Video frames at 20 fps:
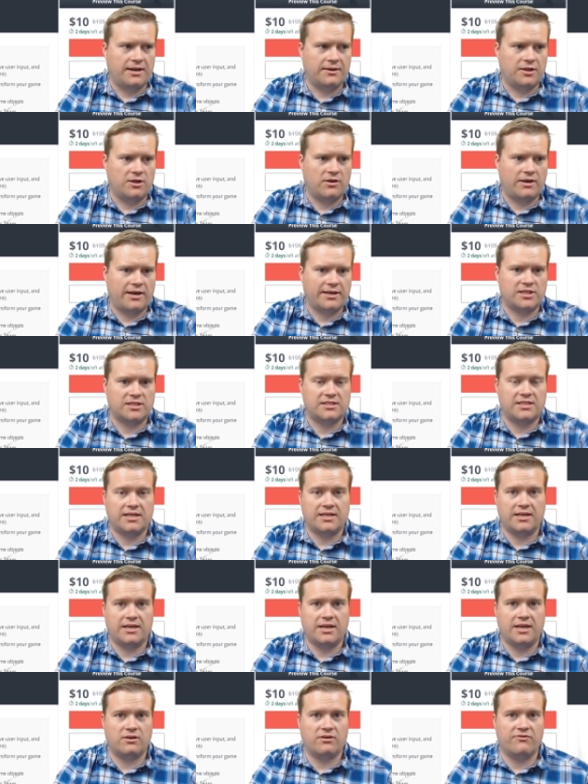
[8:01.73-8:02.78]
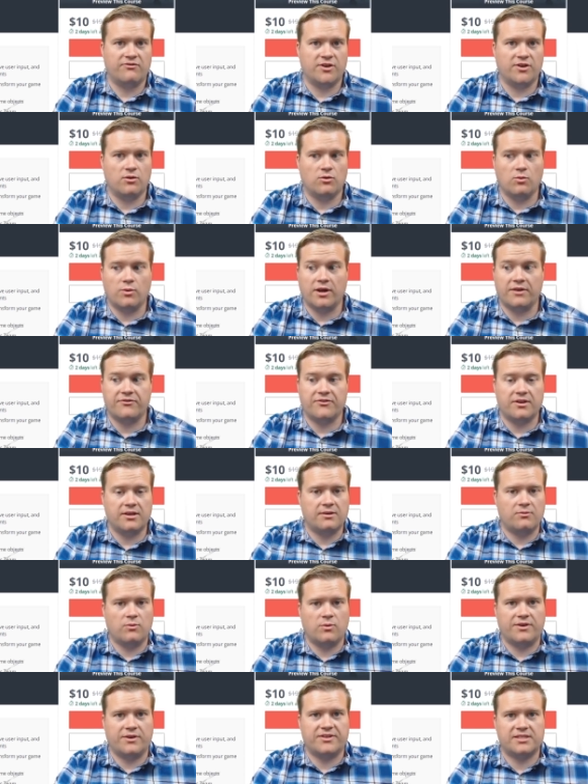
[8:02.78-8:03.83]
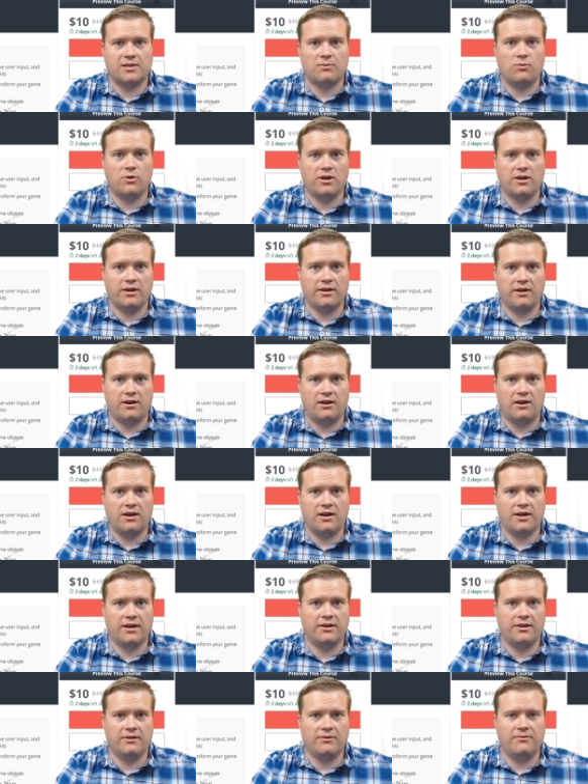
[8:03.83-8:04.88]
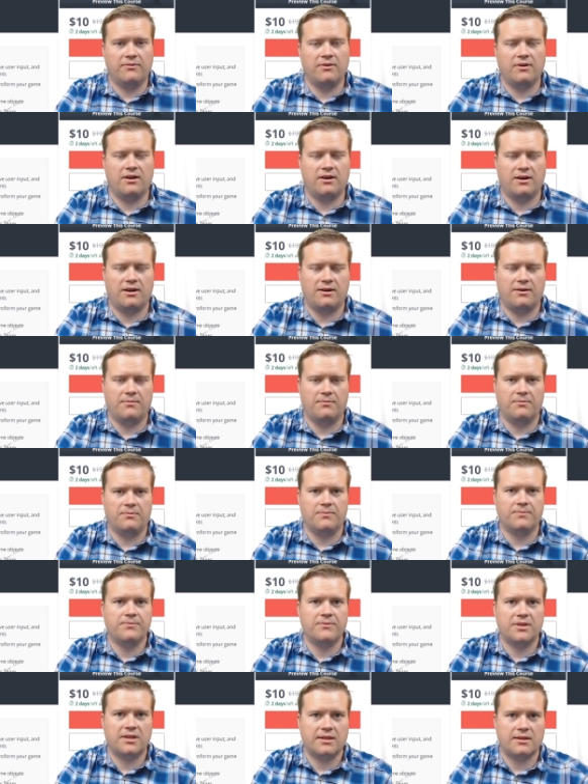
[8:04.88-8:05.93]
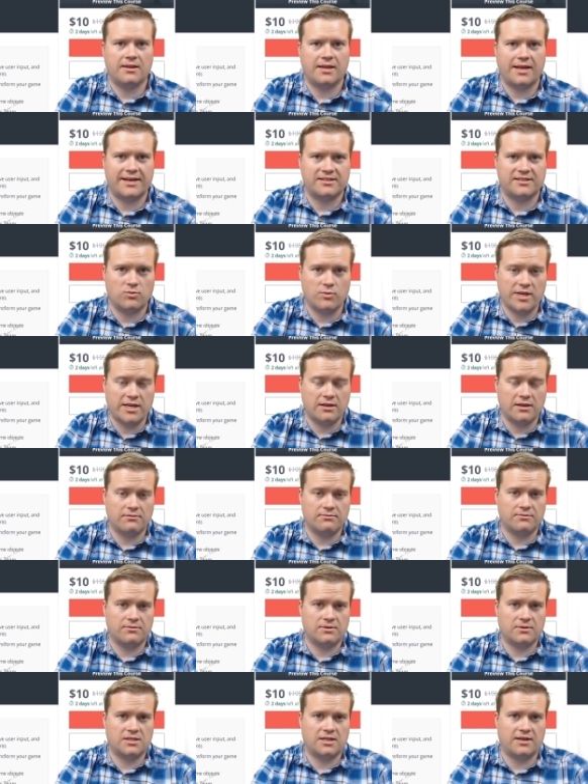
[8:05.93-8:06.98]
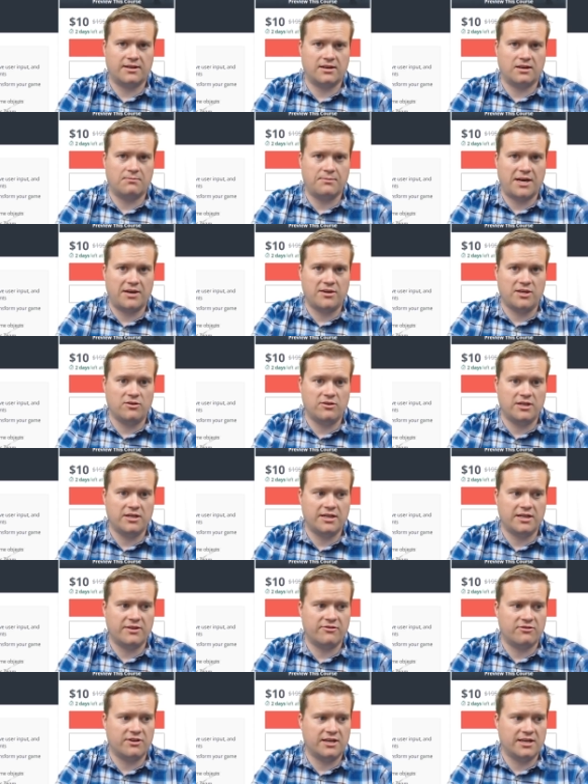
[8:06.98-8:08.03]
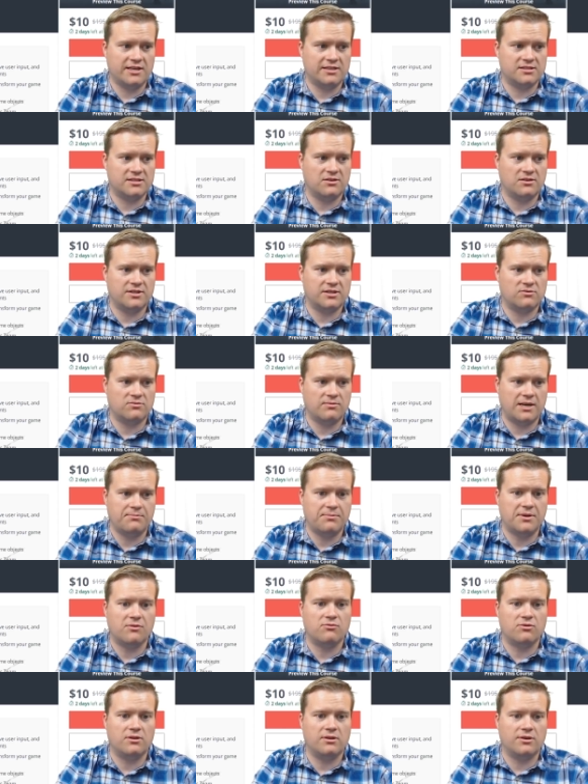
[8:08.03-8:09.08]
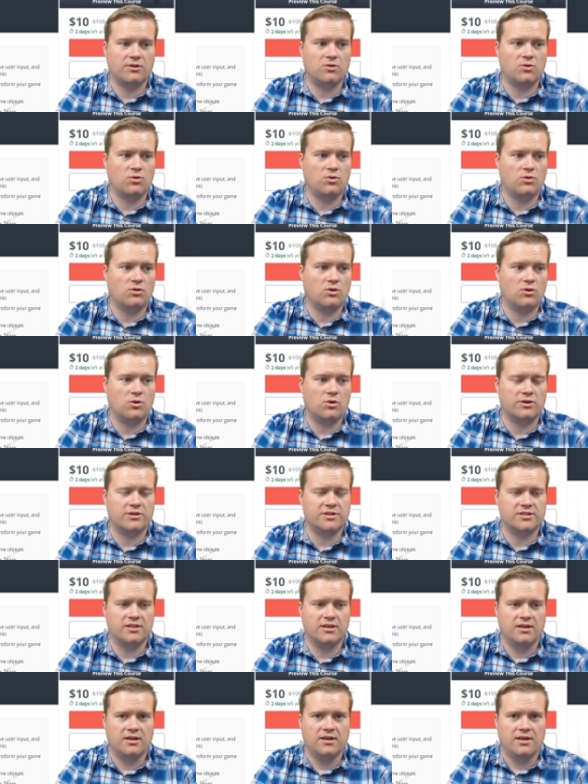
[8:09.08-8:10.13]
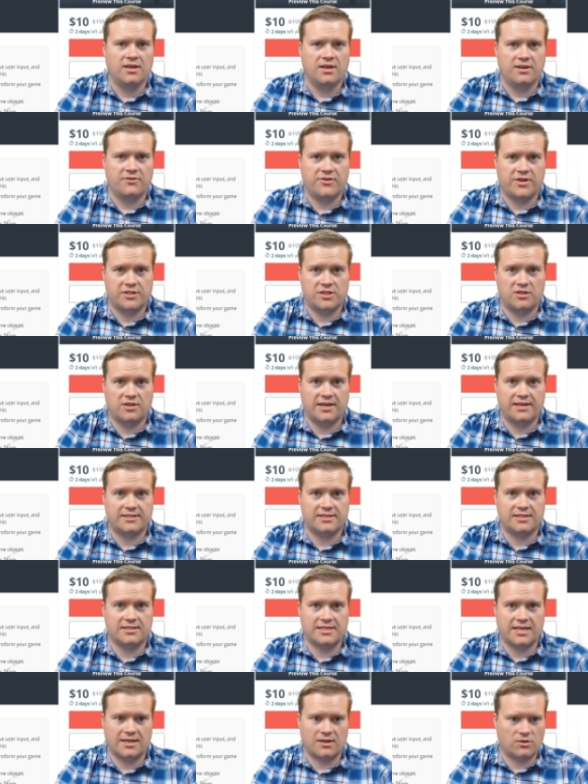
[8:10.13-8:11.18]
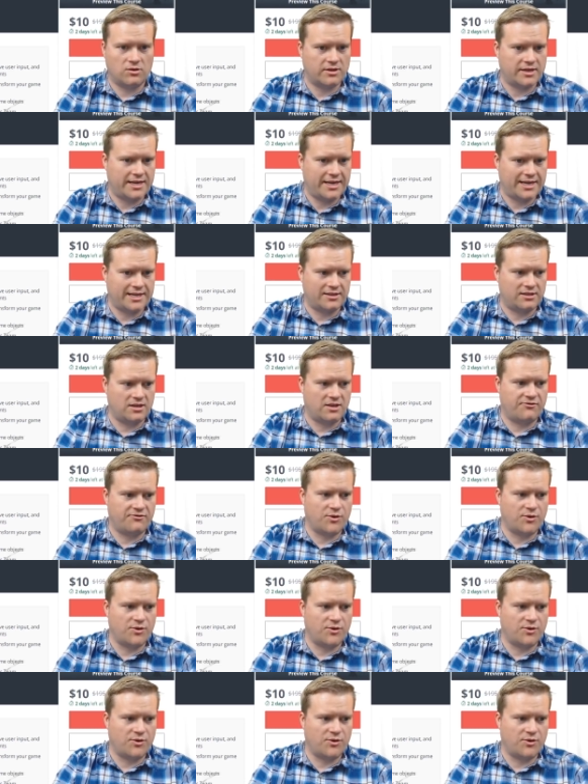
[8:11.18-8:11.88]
know I just did an interview with with someone on um, last week talking about Unity 3D. So this might be a really cool course that you guys can take a look at if